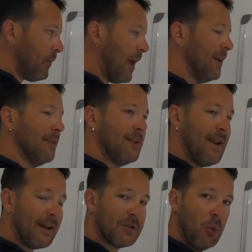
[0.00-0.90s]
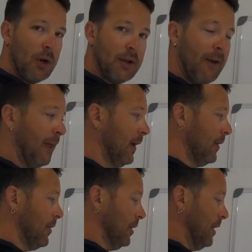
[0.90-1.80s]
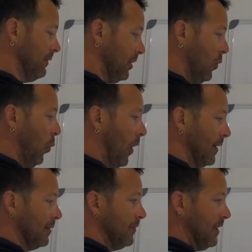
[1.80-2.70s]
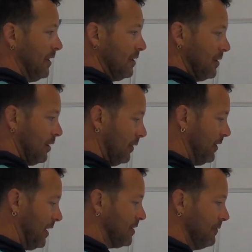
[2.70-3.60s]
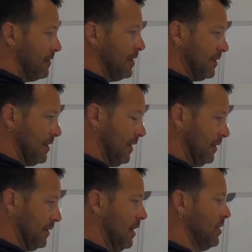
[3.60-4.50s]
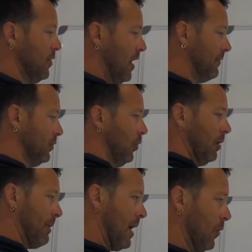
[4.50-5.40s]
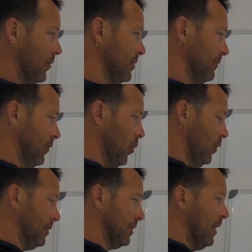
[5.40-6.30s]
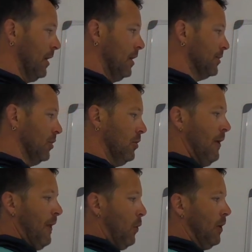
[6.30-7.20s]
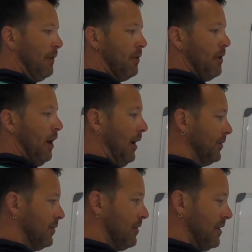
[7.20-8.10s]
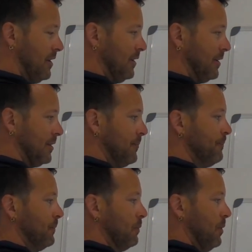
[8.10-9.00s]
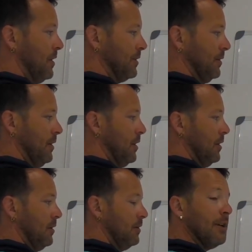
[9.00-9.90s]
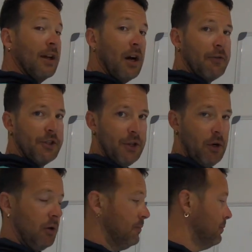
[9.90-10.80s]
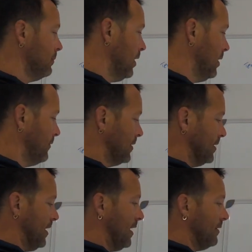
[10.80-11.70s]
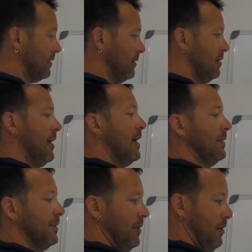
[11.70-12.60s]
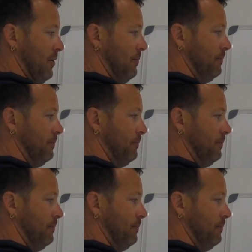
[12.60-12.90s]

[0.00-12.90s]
and then the next one, they're giving you one of each of these things, and you have to work backwards and forwards. So whatever the hundredth is, basically you take off a 0, and if it's a tenth, you add a 0.